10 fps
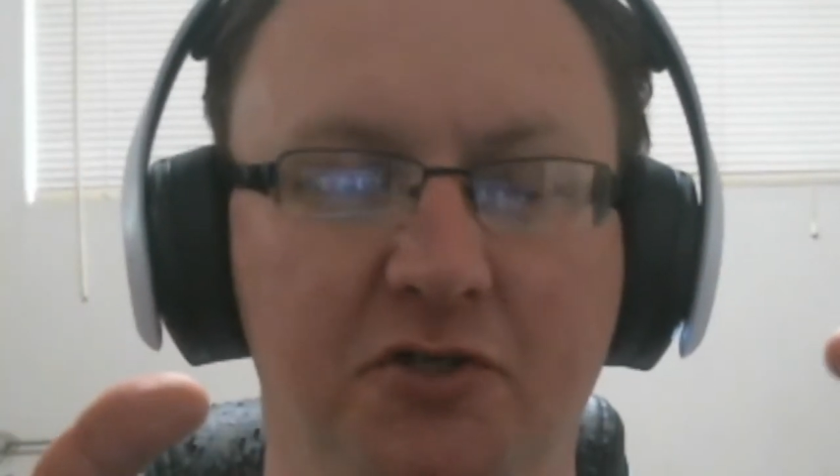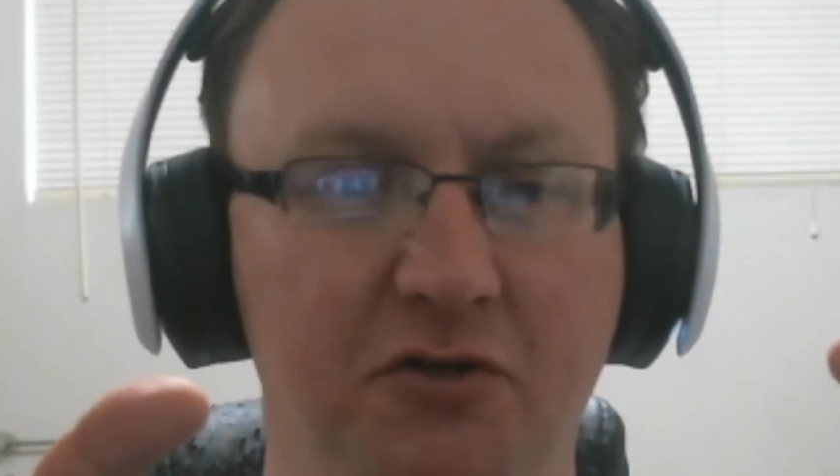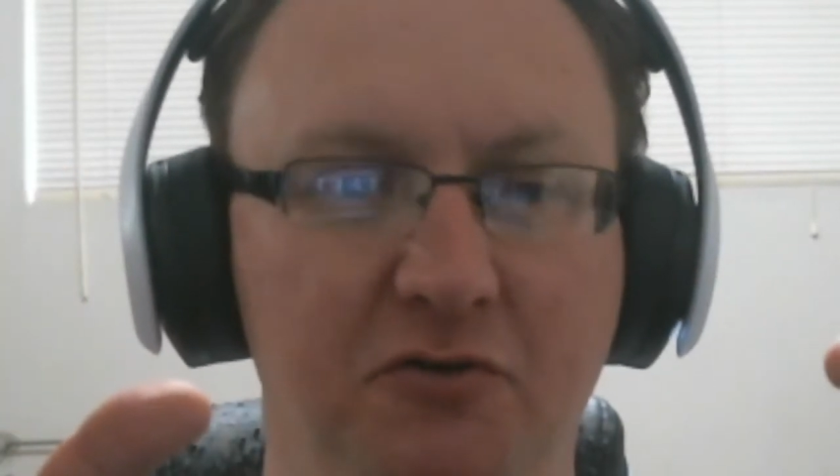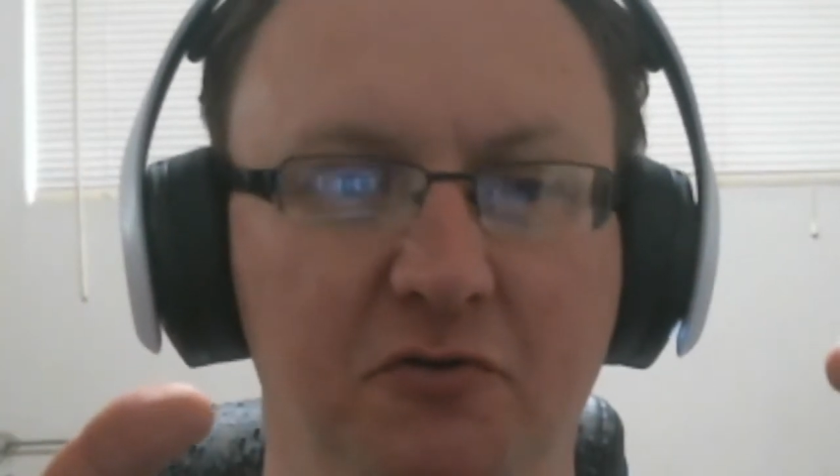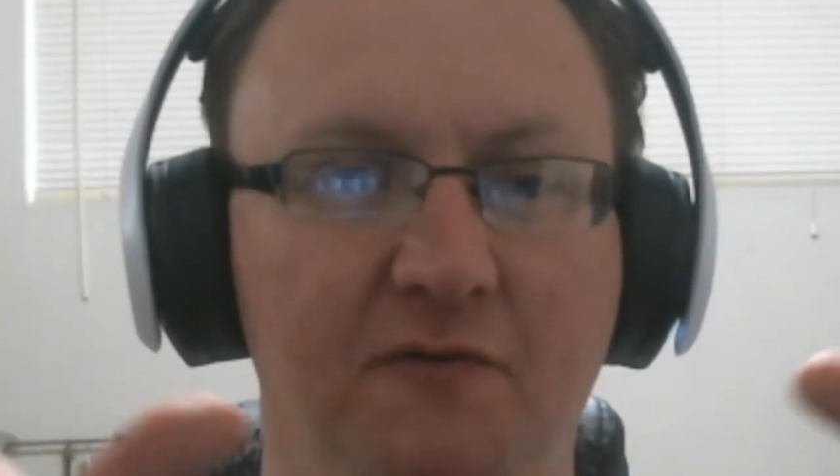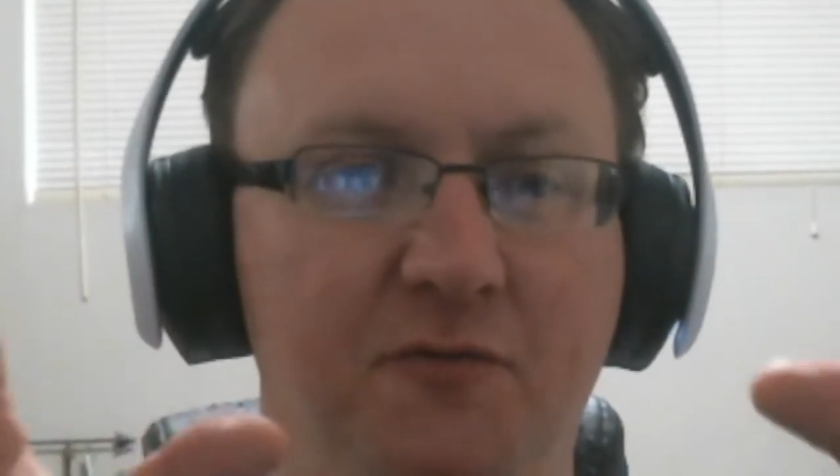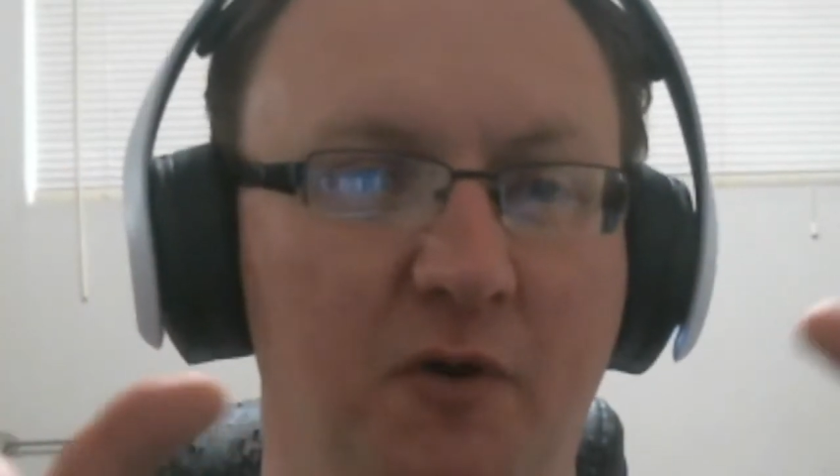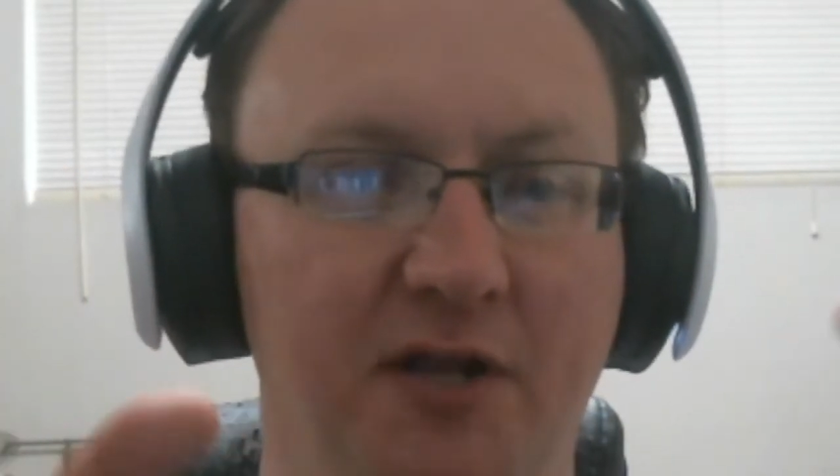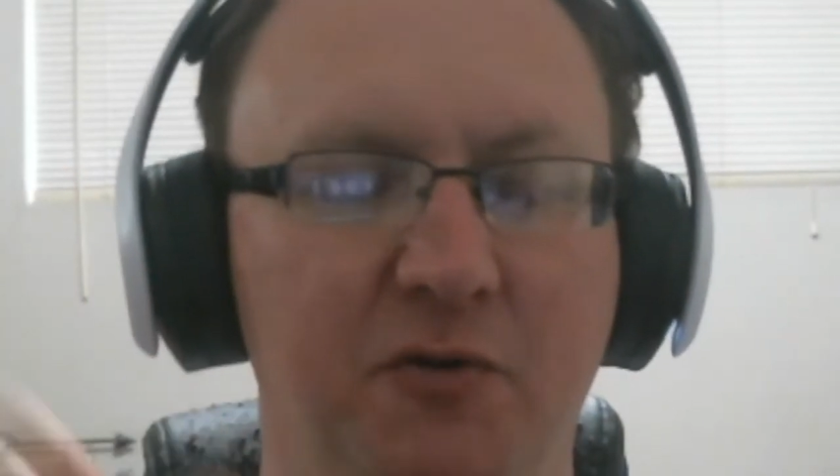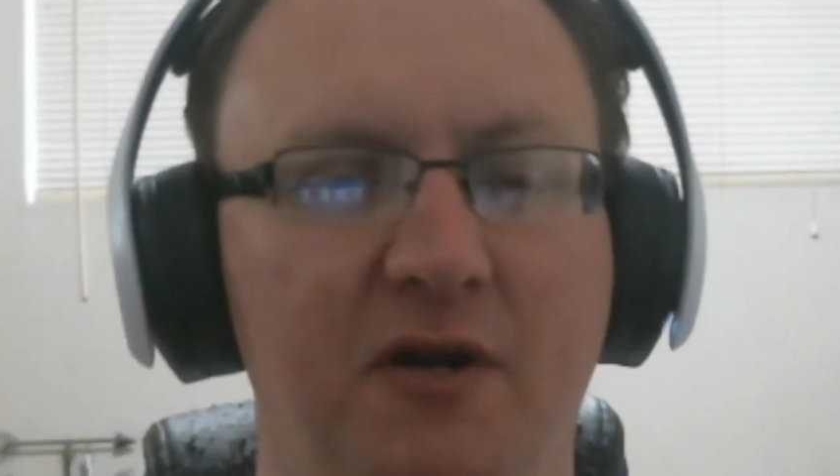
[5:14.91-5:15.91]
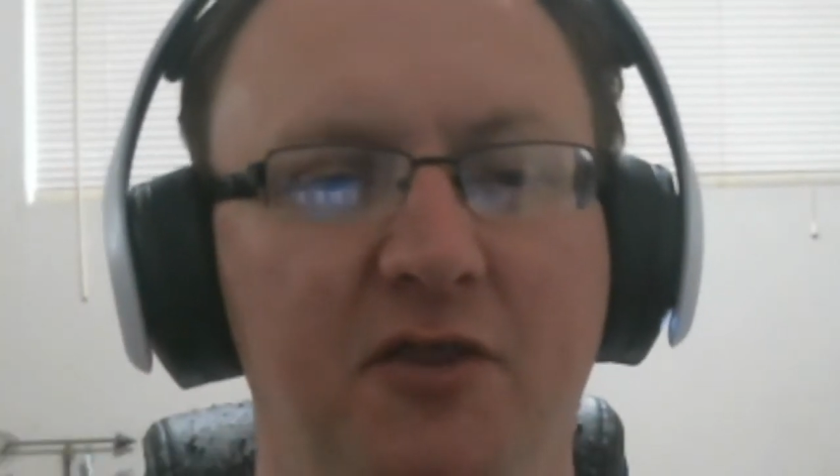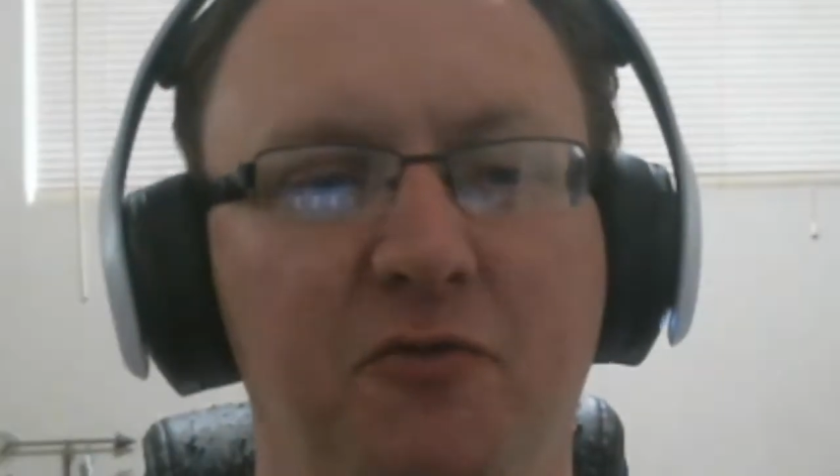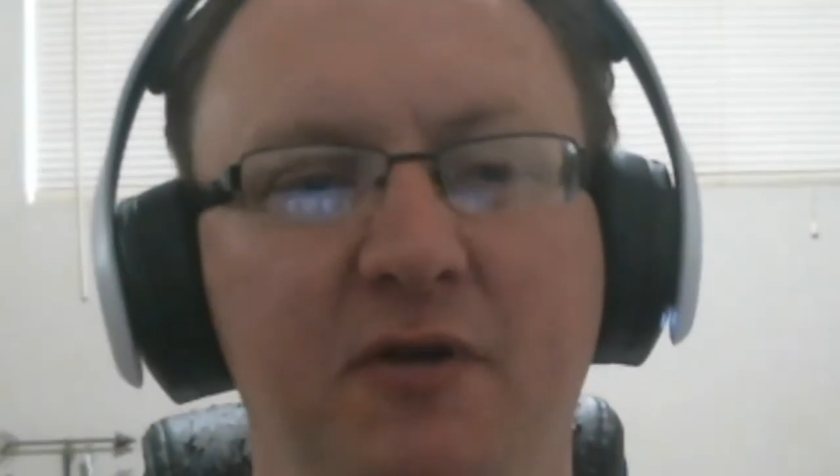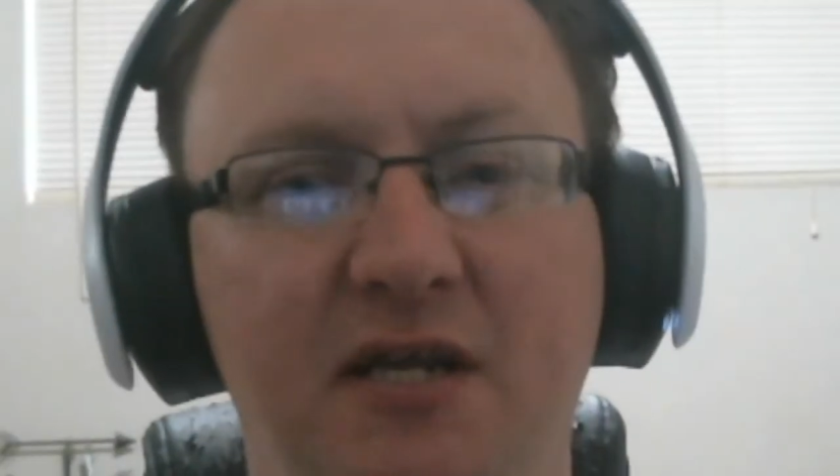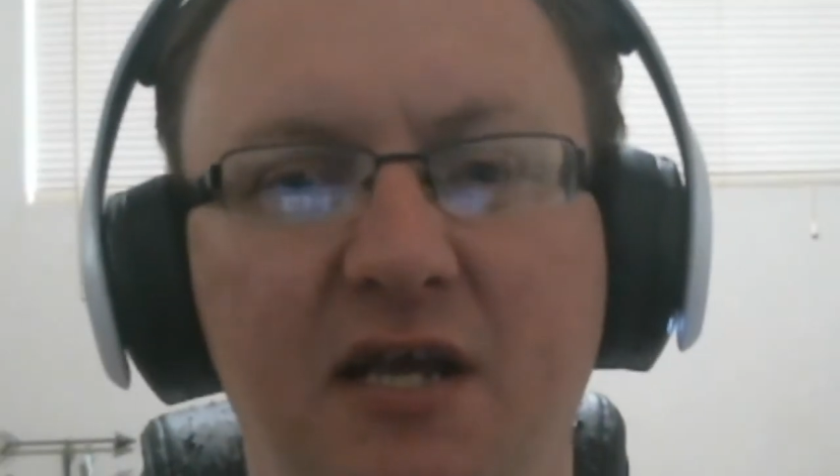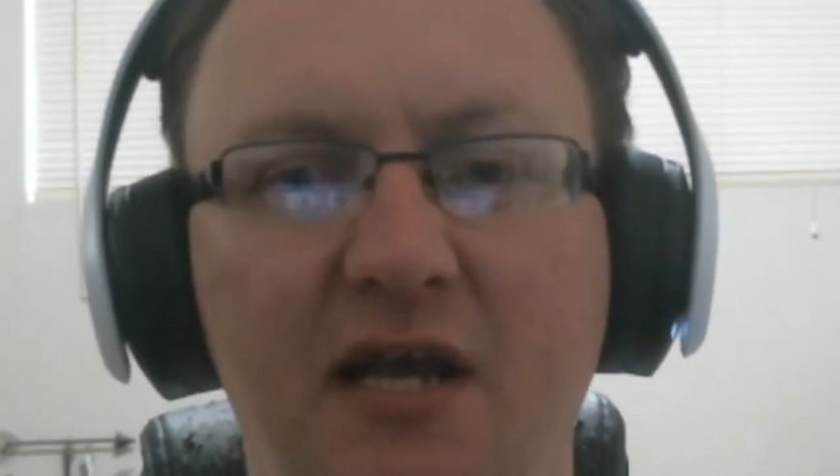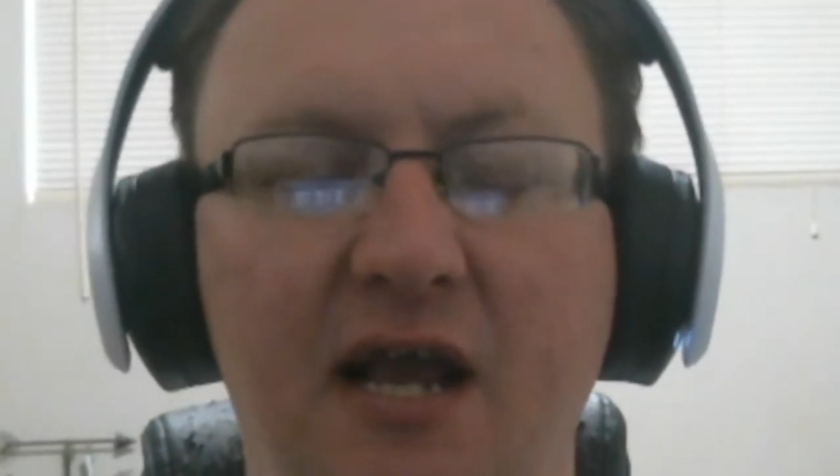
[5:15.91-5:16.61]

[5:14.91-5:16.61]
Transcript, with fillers: two of 2023,